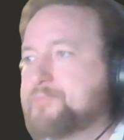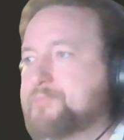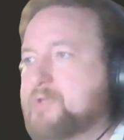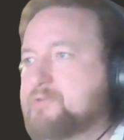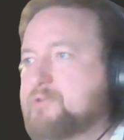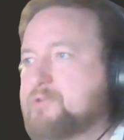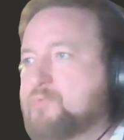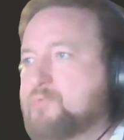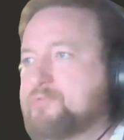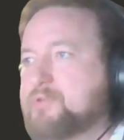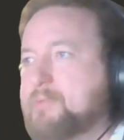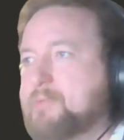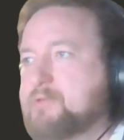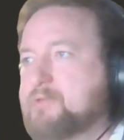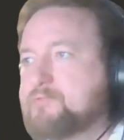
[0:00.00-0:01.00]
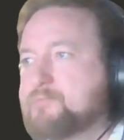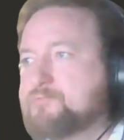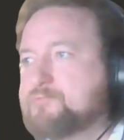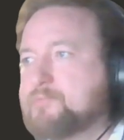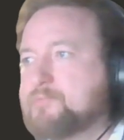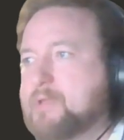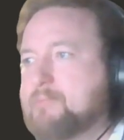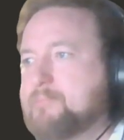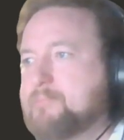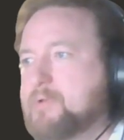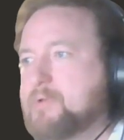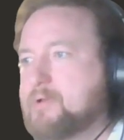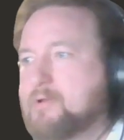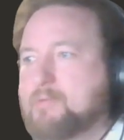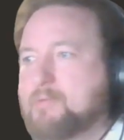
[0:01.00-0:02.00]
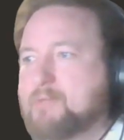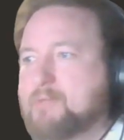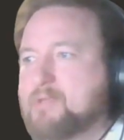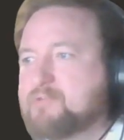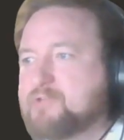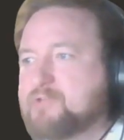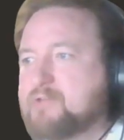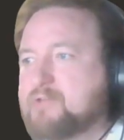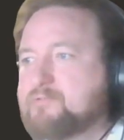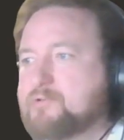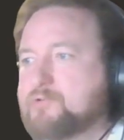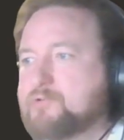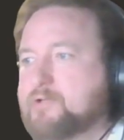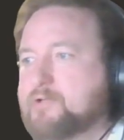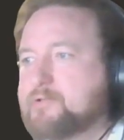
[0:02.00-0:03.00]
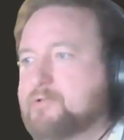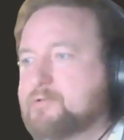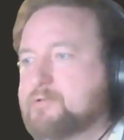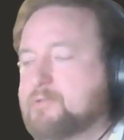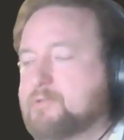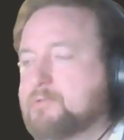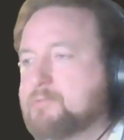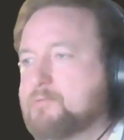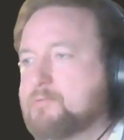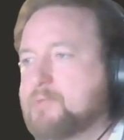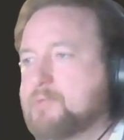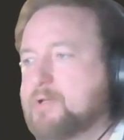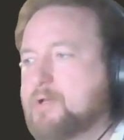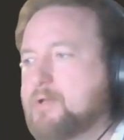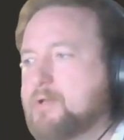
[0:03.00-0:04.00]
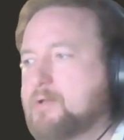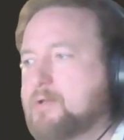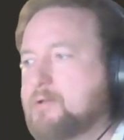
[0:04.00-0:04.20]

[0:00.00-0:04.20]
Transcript: This wasn't the best from them. I mean, it makes sense. They're trying to double up on my knight.